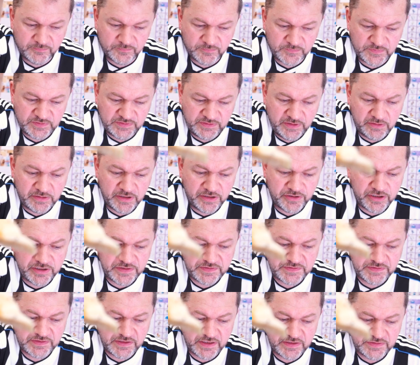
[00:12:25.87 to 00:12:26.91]
It's still a
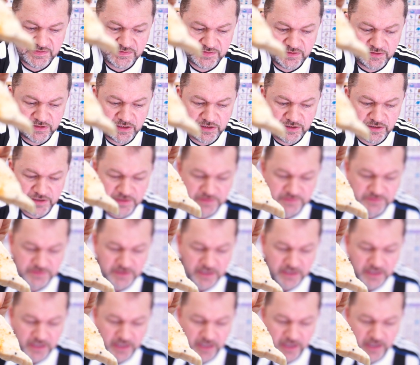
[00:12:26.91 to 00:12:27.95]
nice
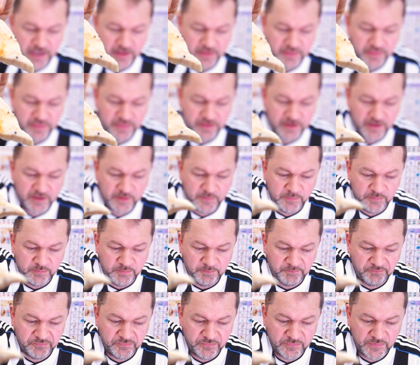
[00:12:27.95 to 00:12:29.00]

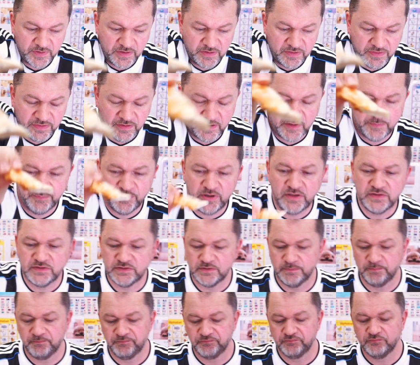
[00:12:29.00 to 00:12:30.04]
thick piece.
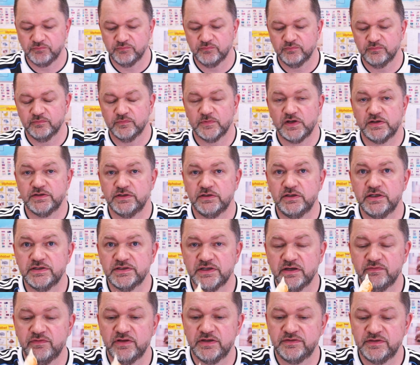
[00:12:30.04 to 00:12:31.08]
So let's
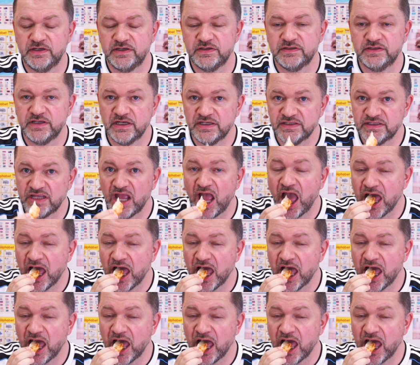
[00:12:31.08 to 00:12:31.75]
give it a taste test.